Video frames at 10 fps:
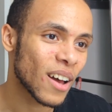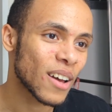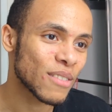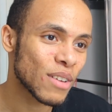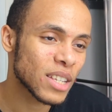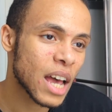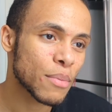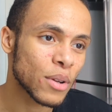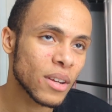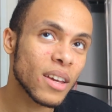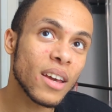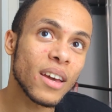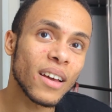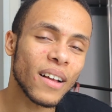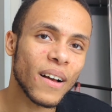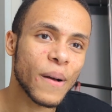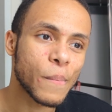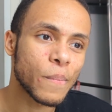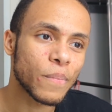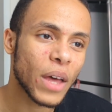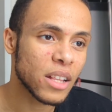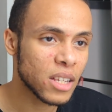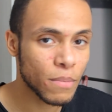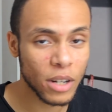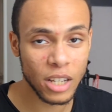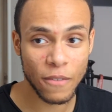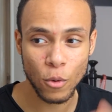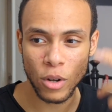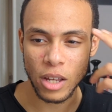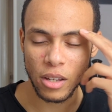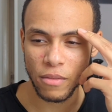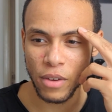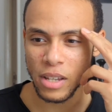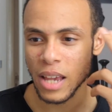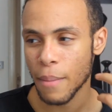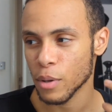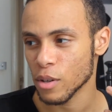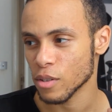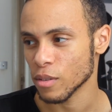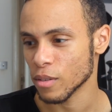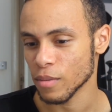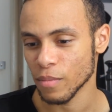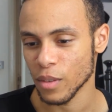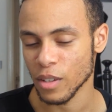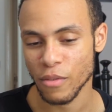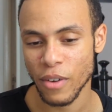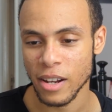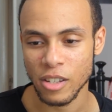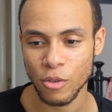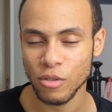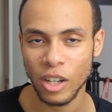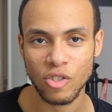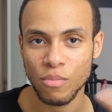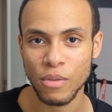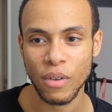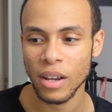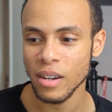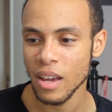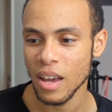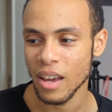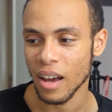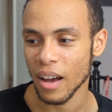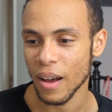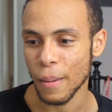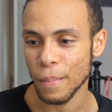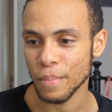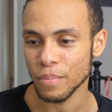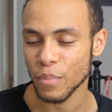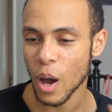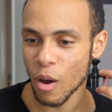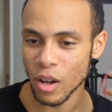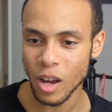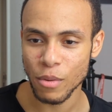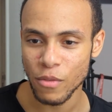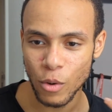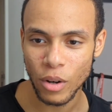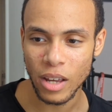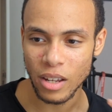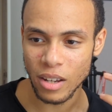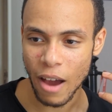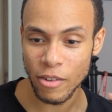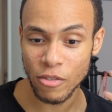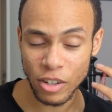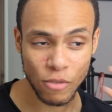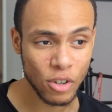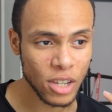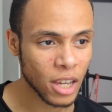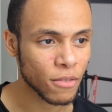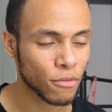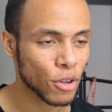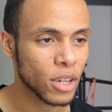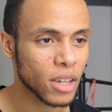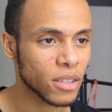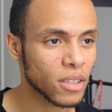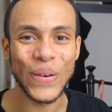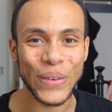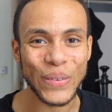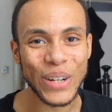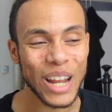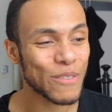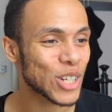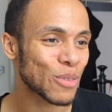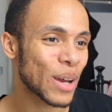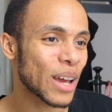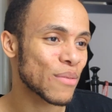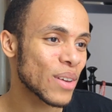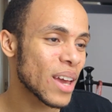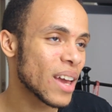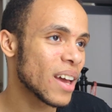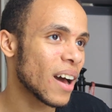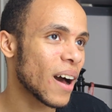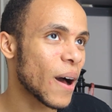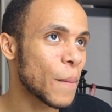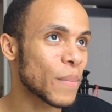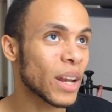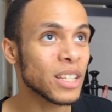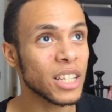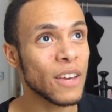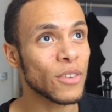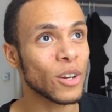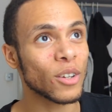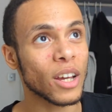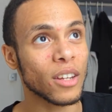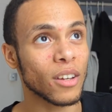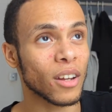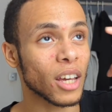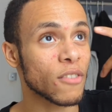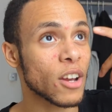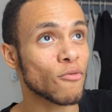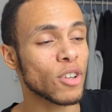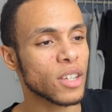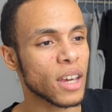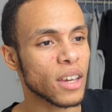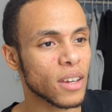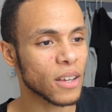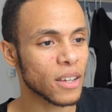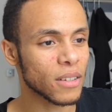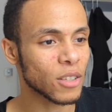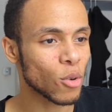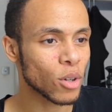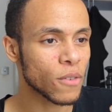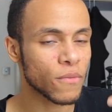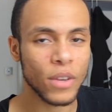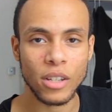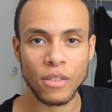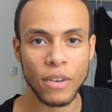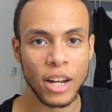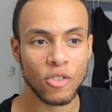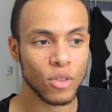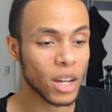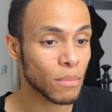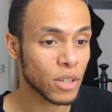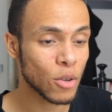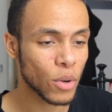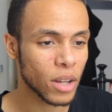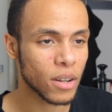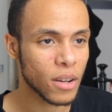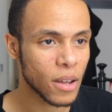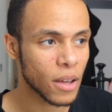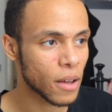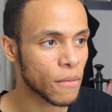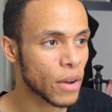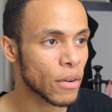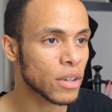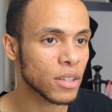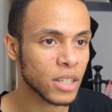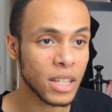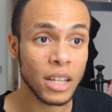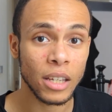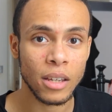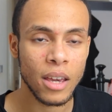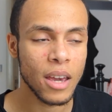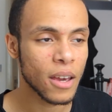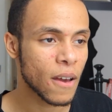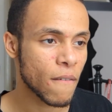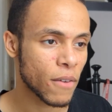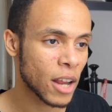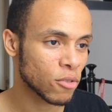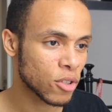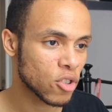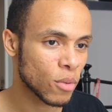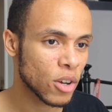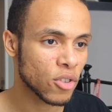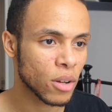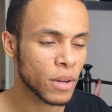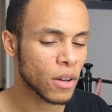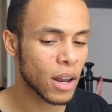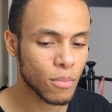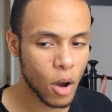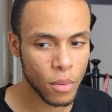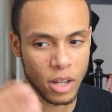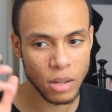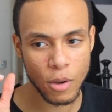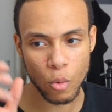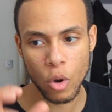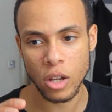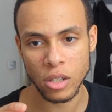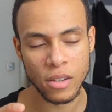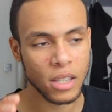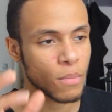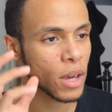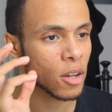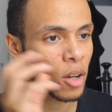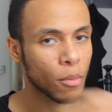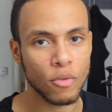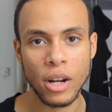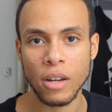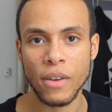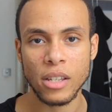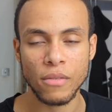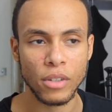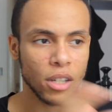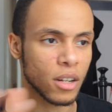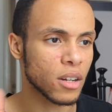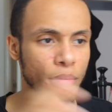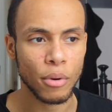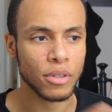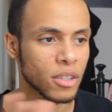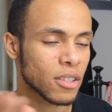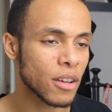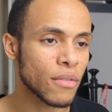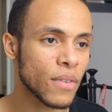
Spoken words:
Things happen. And typically, I feel like things happen is a fine excuse. Like I should be fine. But I can't help but feel like having already retaken 3 years. What leverage do I have? And is it even a good idea? Like if I retake, it's not going to fix the financial. Like I'm still in a very sticky financial situation. I mean, at the moment it's a bit worse because I had to pay double rent effectively and then deposits and stuff.